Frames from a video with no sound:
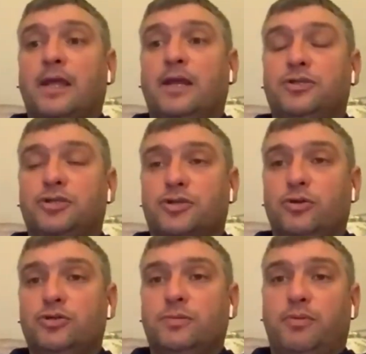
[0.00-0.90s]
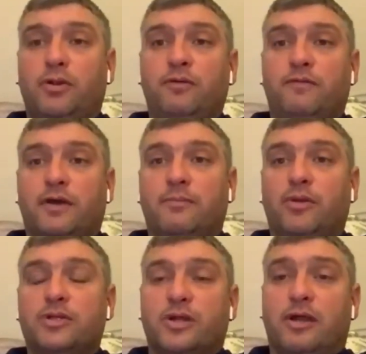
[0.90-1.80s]
It just goes to prove that
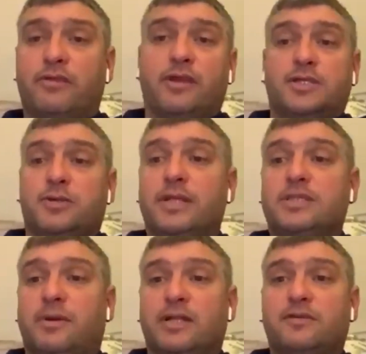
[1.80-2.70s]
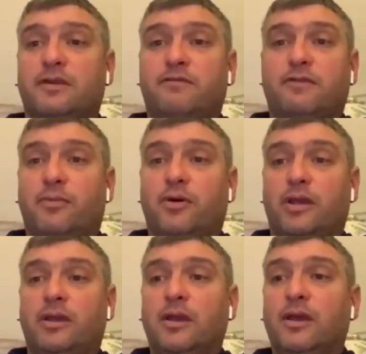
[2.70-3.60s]
money's not everything, so I went to Mansfield for the
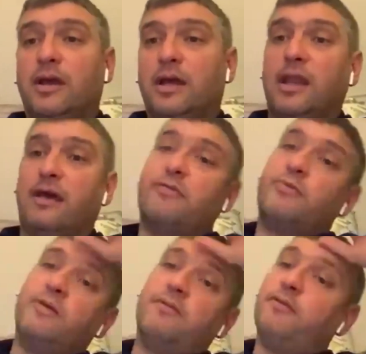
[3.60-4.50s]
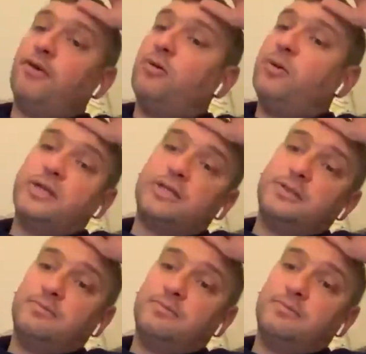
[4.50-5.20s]
money and left within 4 weeks.